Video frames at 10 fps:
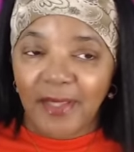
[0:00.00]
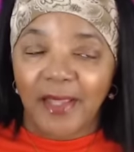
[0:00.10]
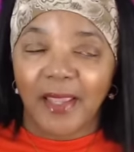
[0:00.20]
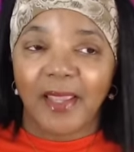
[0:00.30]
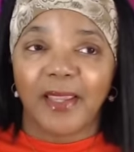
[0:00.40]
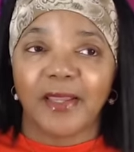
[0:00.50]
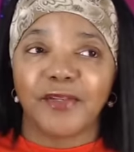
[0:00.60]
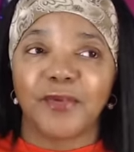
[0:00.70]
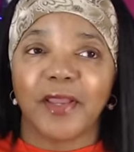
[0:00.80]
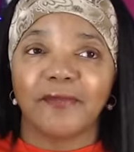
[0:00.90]
and
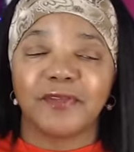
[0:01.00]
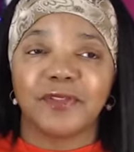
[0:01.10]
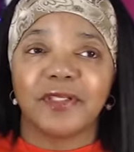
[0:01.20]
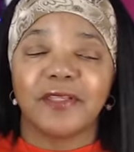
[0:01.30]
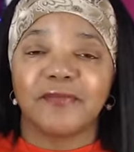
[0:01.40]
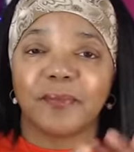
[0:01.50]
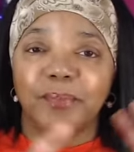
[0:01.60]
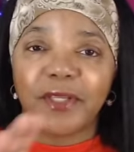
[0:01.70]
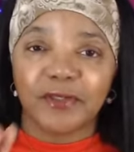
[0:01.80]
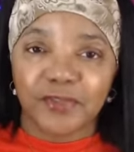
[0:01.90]
you have to give a
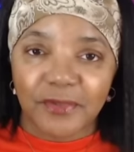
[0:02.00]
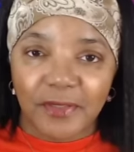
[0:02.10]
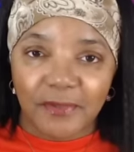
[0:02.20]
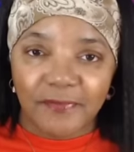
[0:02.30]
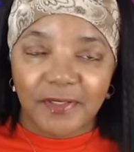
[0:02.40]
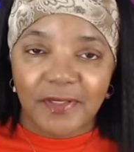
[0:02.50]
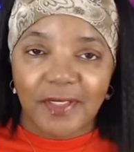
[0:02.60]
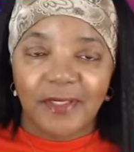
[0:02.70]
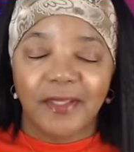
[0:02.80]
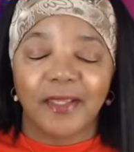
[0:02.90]
picture of it
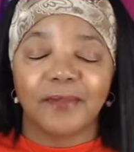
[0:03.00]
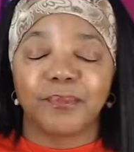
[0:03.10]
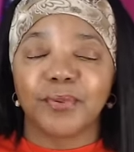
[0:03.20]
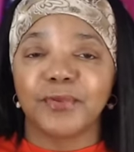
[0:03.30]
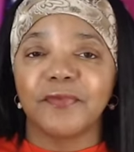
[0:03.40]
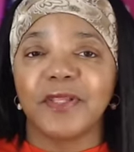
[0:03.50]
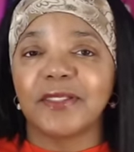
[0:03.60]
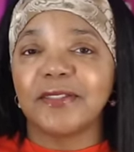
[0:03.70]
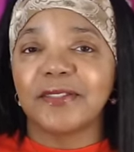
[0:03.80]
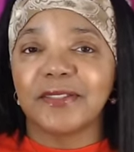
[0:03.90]
and prove that
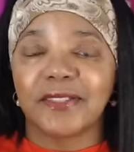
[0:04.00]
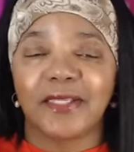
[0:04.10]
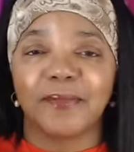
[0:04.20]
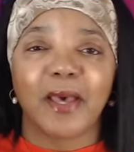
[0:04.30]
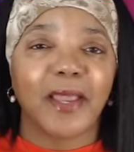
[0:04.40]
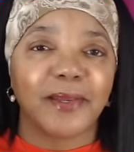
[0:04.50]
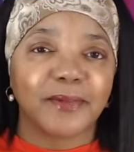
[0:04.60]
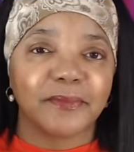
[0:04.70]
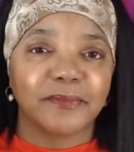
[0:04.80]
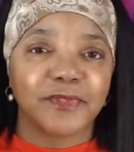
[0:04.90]
it's the same
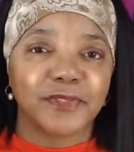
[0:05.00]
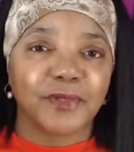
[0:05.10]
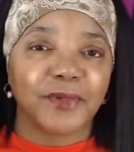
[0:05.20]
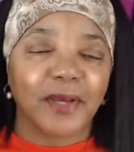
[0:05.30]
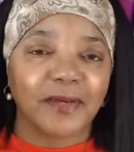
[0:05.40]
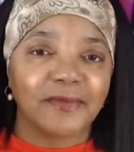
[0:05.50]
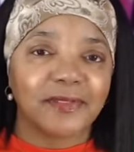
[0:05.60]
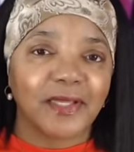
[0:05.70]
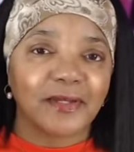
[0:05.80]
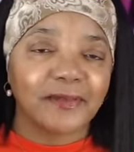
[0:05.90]
item. So I was
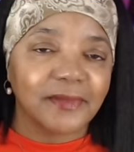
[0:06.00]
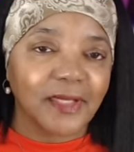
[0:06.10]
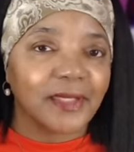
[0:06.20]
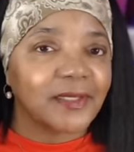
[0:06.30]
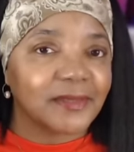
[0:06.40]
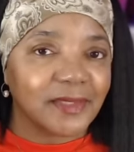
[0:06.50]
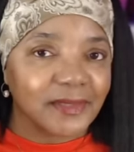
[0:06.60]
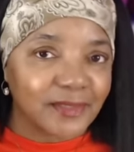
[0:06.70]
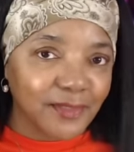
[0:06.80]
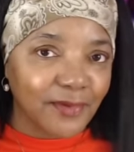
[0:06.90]
like, okay, because I
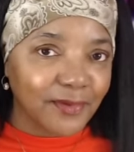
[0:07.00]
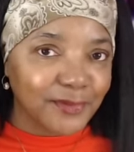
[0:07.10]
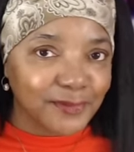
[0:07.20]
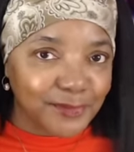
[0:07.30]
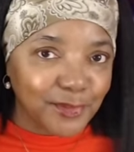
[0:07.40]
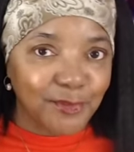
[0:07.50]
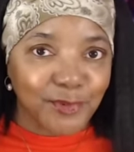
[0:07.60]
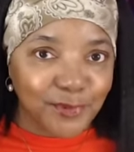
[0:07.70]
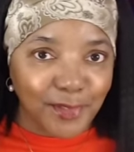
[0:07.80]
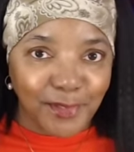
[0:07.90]
saw it on
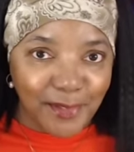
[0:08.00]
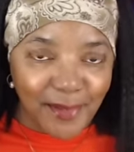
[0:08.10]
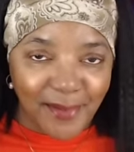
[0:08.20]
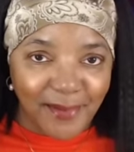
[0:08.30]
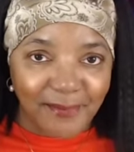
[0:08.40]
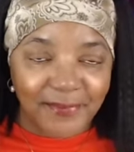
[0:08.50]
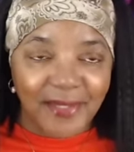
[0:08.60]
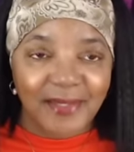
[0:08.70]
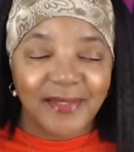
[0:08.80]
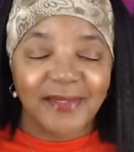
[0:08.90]
Temu.com.
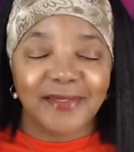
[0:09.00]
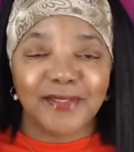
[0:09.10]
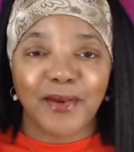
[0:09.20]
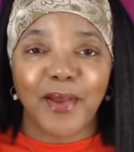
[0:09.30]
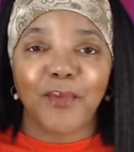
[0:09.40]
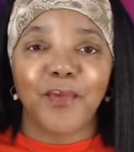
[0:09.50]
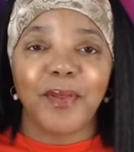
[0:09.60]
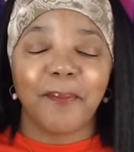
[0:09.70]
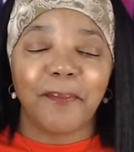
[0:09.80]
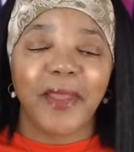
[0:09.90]
So I
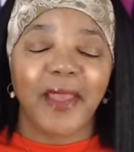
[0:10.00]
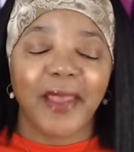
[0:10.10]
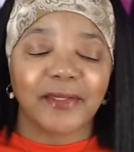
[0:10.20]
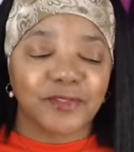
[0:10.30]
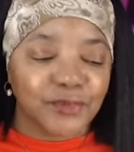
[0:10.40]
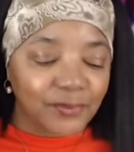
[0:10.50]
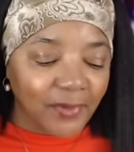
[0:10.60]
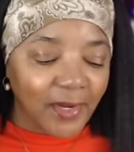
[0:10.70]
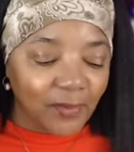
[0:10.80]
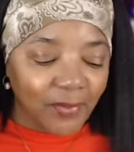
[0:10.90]
went back to
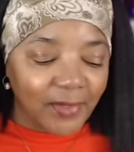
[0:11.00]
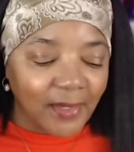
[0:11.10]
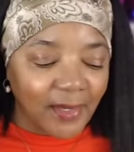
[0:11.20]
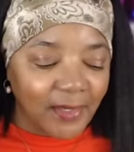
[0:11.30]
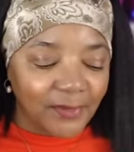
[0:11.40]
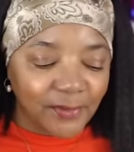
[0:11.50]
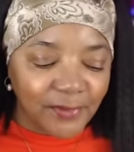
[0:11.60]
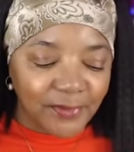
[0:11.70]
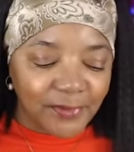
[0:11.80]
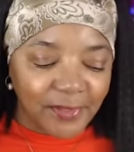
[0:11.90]
right where I had
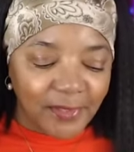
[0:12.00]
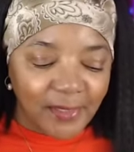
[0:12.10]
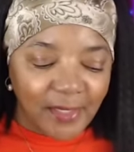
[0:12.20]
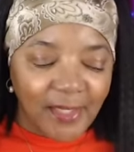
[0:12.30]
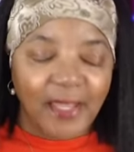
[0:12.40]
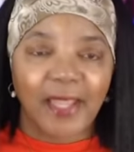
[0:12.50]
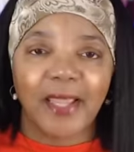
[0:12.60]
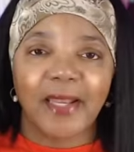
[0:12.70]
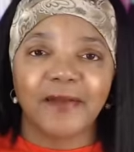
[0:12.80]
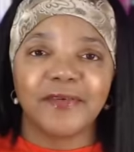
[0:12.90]
ordered it.
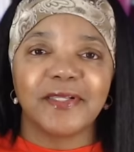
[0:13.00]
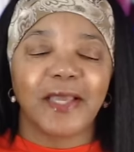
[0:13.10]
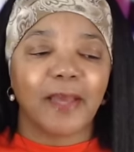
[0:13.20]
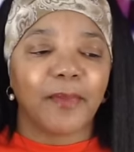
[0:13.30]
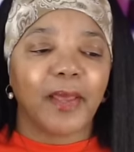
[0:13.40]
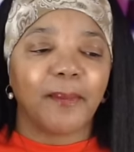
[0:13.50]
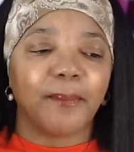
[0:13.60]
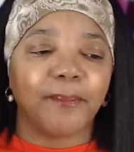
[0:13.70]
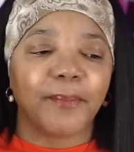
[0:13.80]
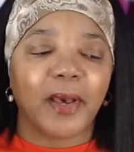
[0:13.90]
And every time I,
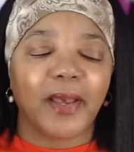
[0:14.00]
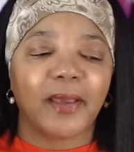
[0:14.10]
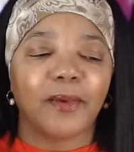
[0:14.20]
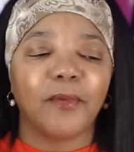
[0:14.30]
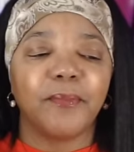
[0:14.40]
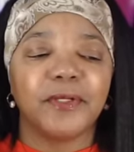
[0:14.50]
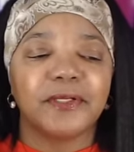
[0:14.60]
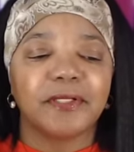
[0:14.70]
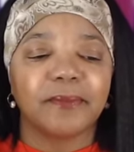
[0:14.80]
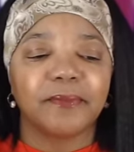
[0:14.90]
I opened
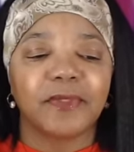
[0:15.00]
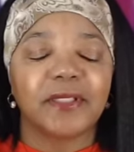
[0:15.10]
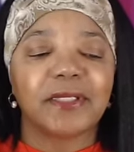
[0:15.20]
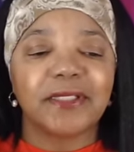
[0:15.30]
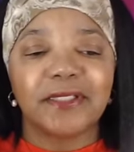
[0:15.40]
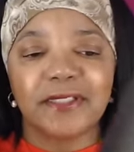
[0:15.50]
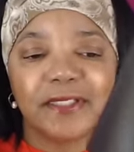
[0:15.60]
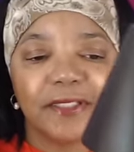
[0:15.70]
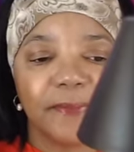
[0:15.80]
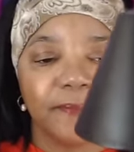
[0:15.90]
up the listing,